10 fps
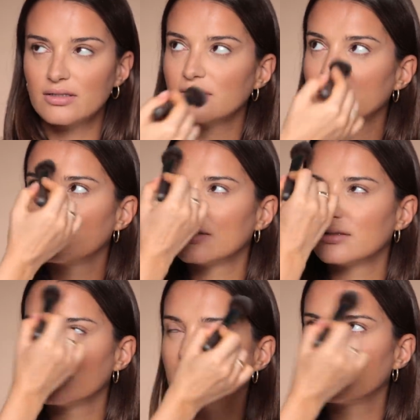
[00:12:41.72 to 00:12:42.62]

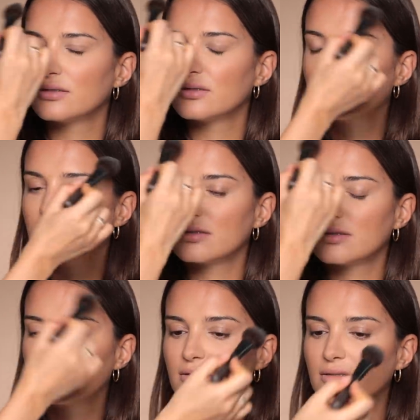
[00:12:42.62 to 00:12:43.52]
So,
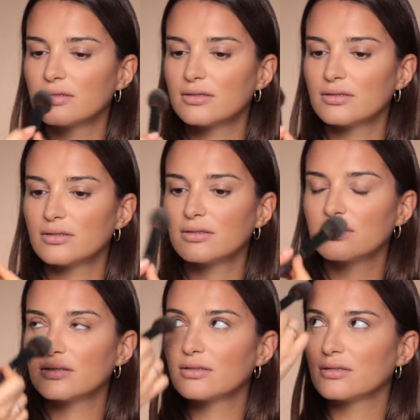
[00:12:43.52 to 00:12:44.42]
honestly, it's the
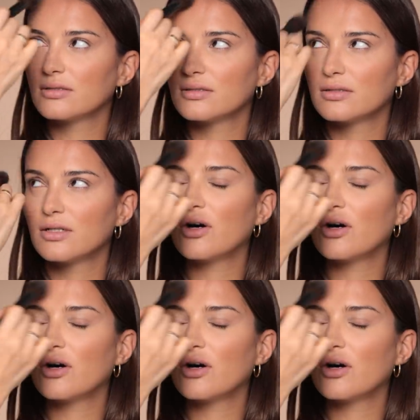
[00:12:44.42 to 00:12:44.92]
quantity.